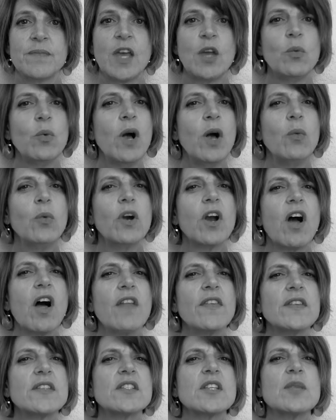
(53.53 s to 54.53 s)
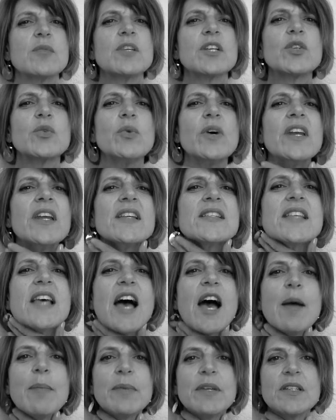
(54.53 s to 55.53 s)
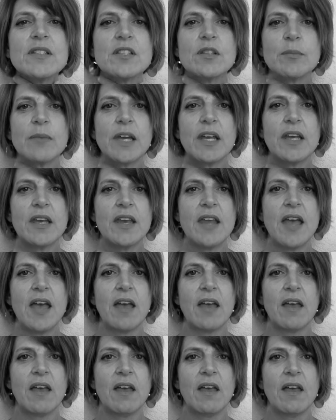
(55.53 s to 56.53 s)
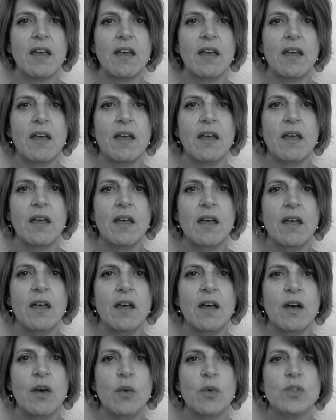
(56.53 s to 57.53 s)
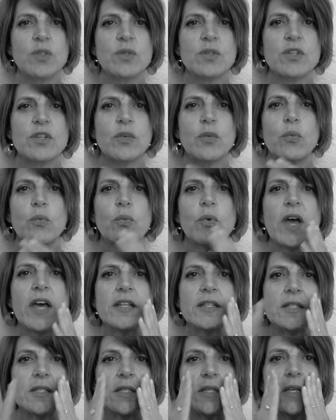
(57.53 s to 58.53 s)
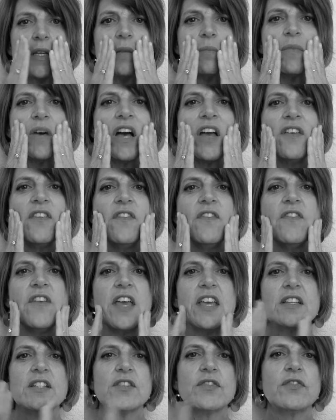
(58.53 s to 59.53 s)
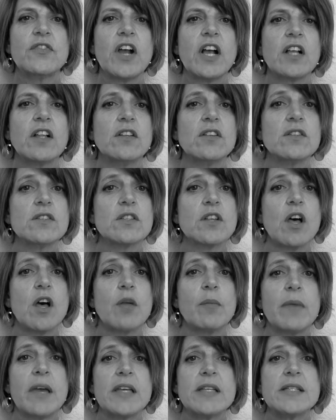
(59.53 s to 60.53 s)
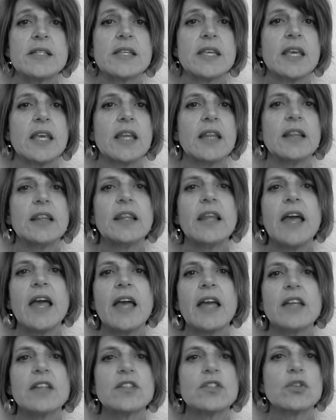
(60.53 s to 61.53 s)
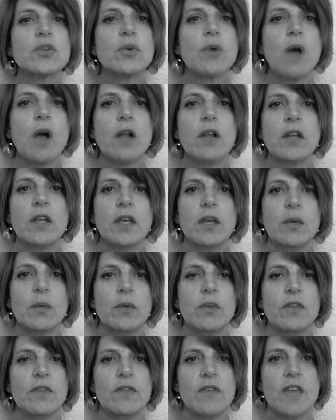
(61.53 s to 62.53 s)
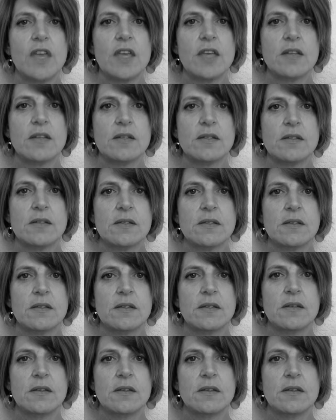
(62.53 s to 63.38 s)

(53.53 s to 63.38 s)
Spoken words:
And while we're on the subject, what has happened to my neck? What's with the ruts in my face, freckles on my skin, legs crawling with veins?